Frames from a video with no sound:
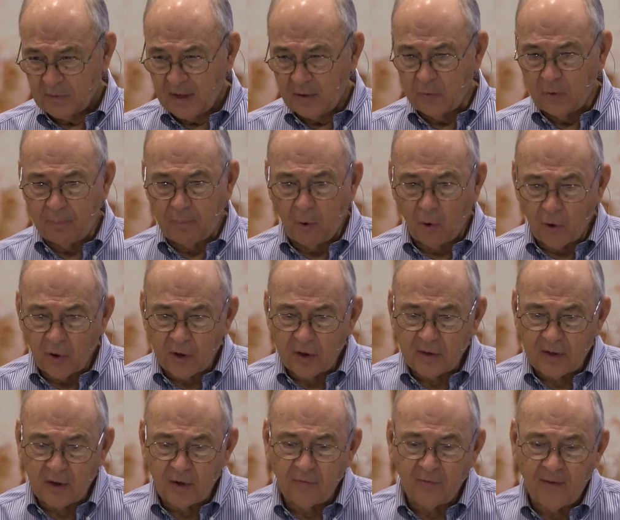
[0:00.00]
and reported
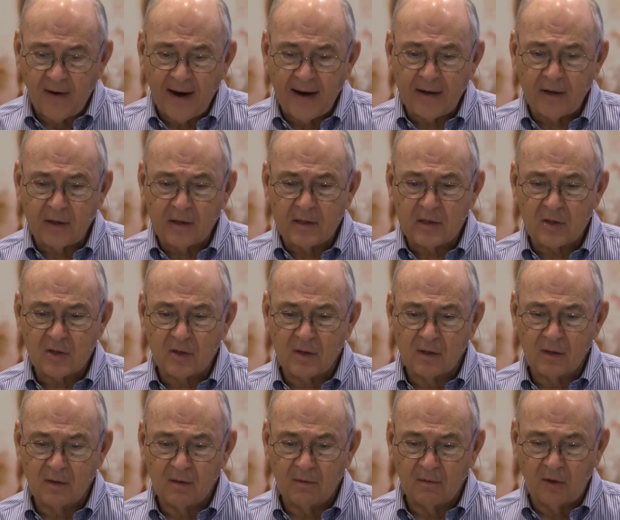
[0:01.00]
their find
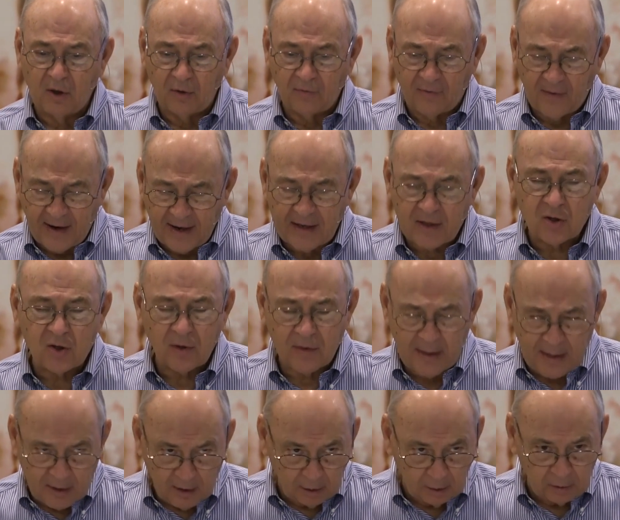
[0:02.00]
to
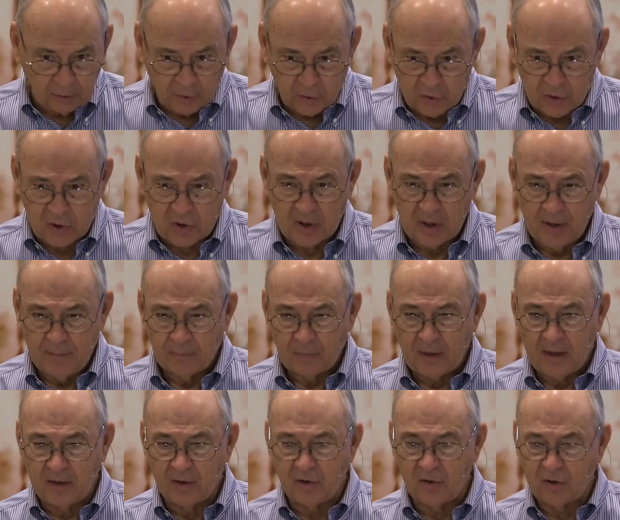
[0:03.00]
the elders
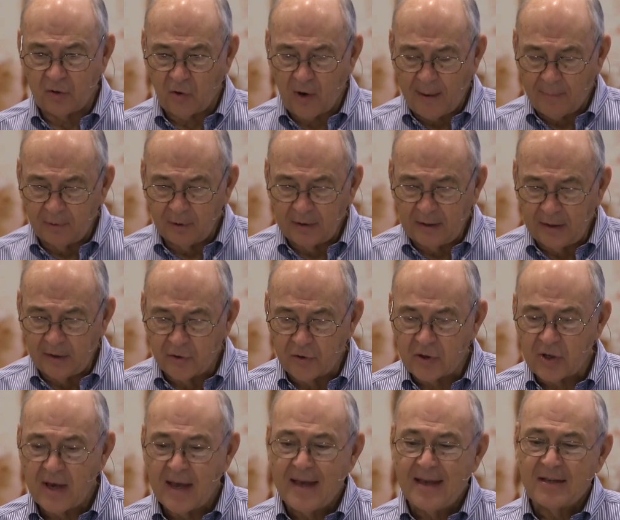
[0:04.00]
and to the tribal
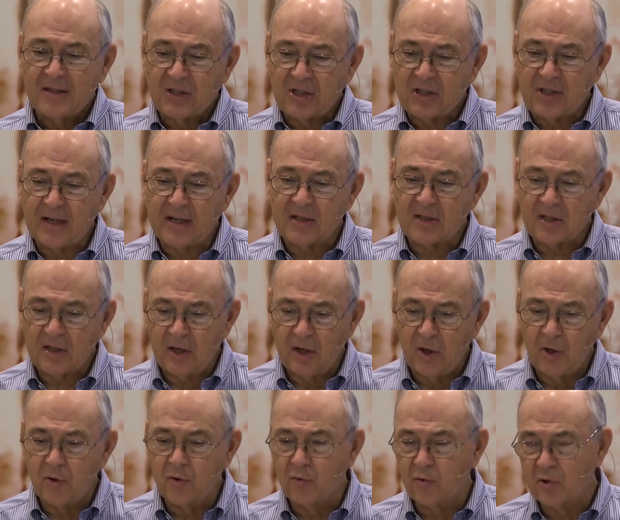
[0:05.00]
leaders,
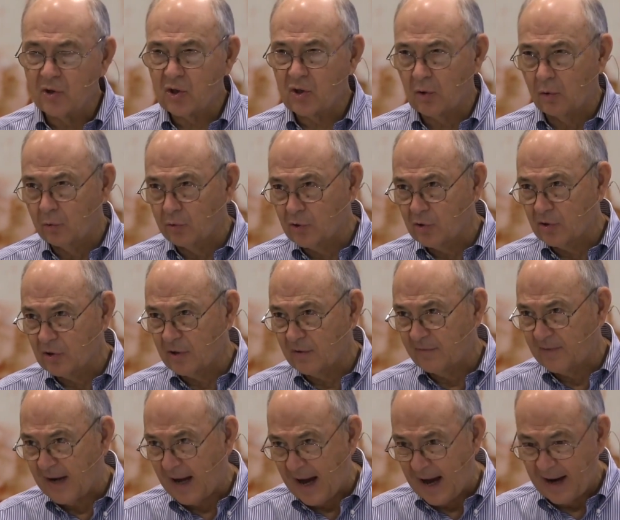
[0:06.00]
600 soldiers
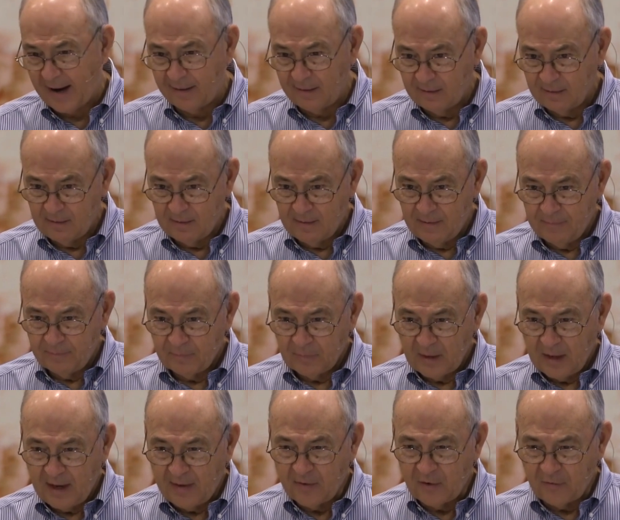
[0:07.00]
of Dan
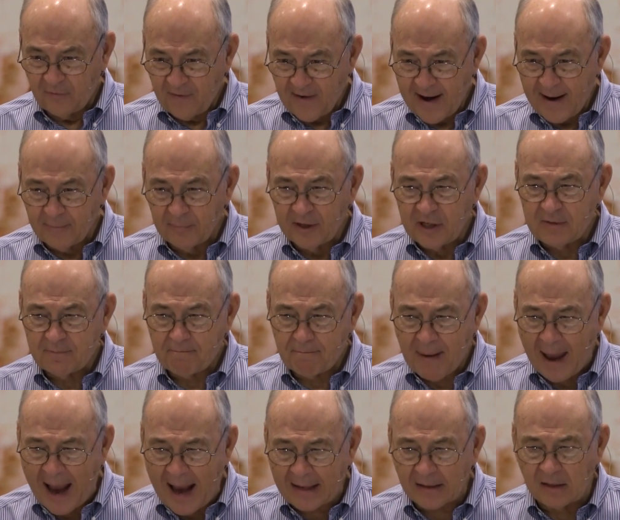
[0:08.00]
and their families
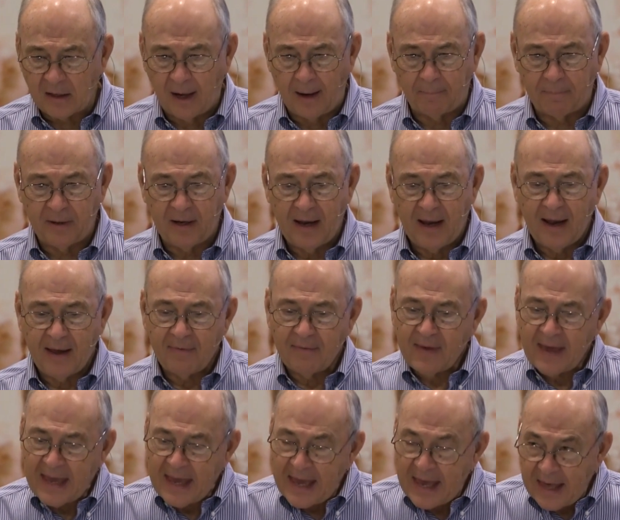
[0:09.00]
packed up, and
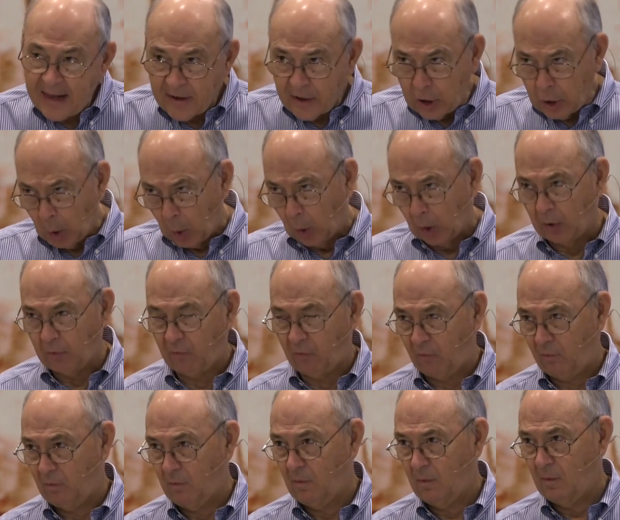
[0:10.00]
they headed north
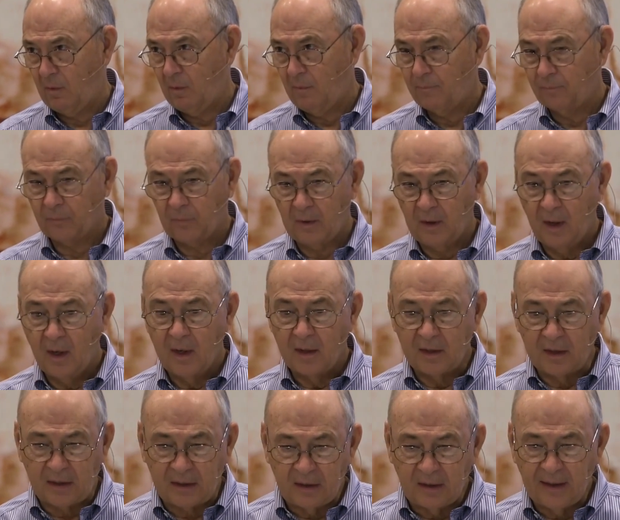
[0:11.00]

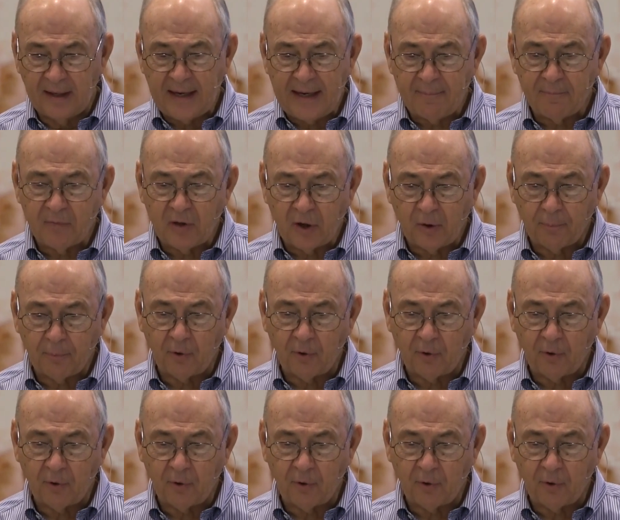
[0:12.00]
to claim their